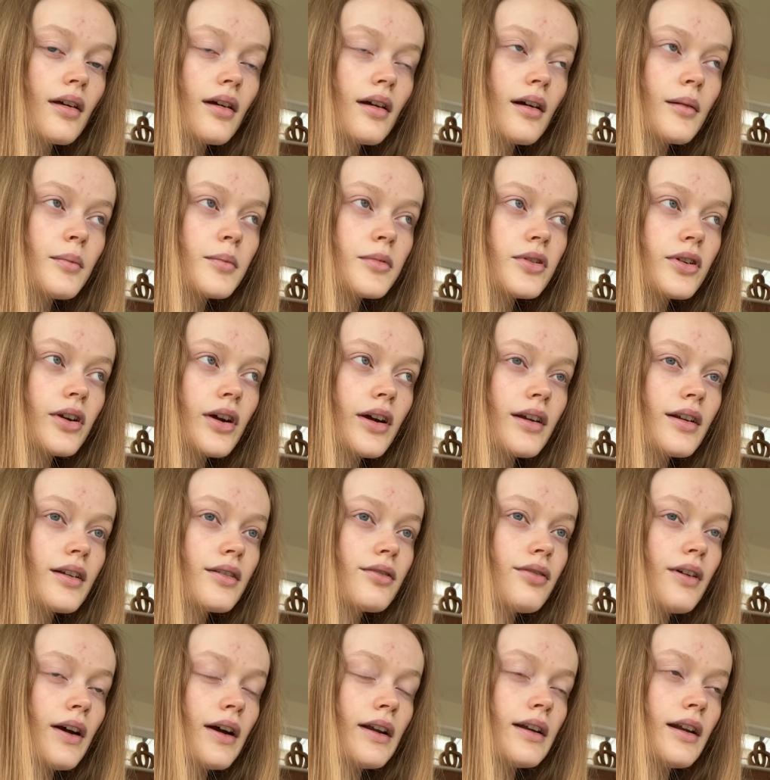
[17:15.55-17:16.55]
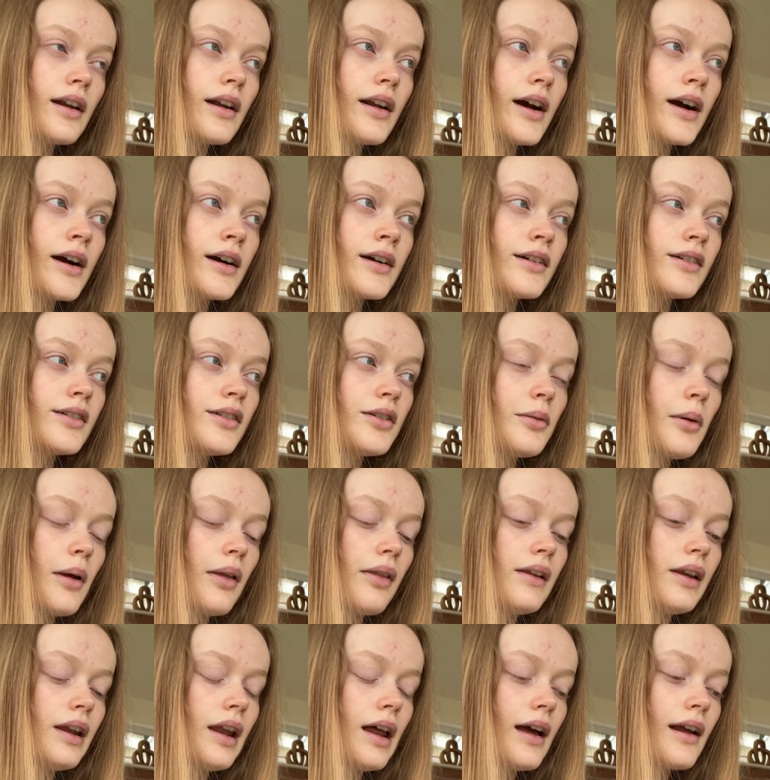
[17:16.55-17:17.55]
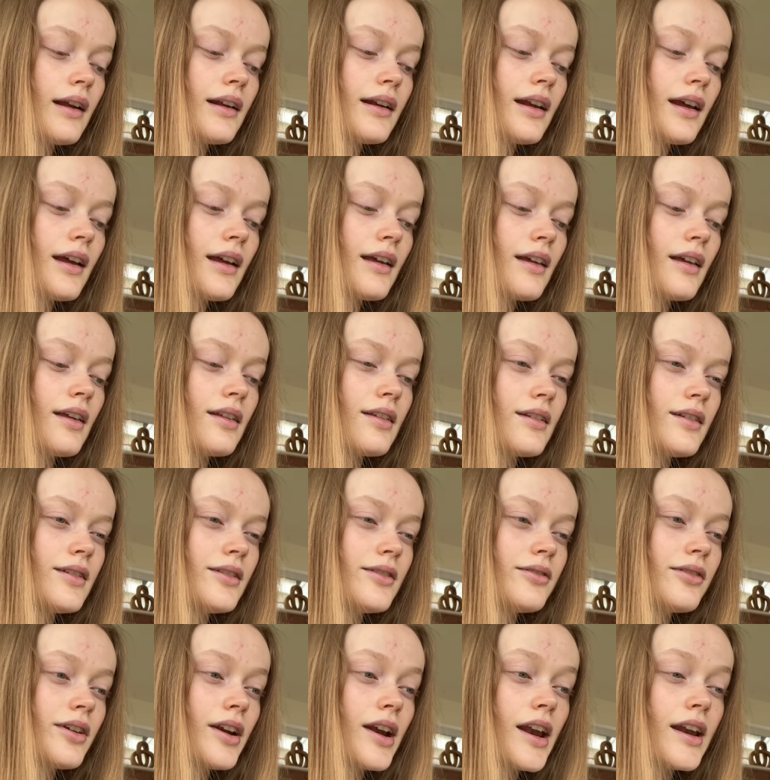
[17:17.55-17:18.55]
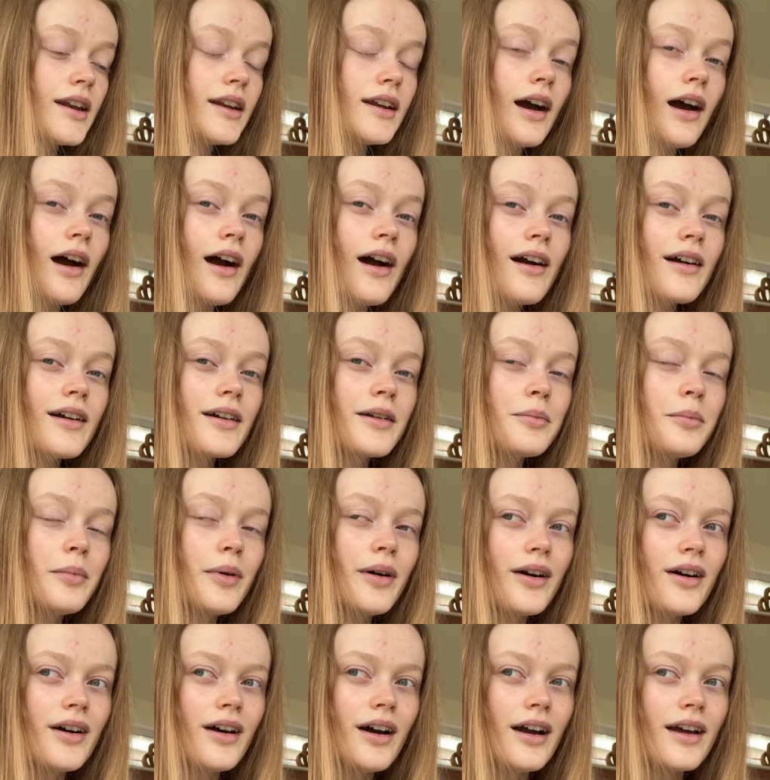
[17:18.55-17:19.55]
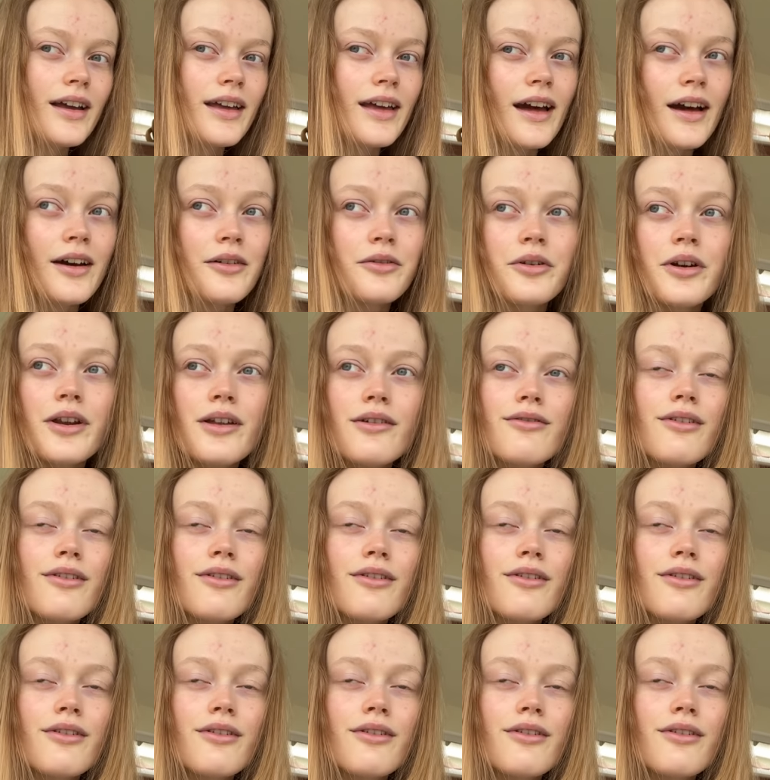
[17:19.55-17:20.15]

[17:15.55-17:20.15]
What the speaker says: I'm trying to find an angle where the lighting isn't really dark, but I can't really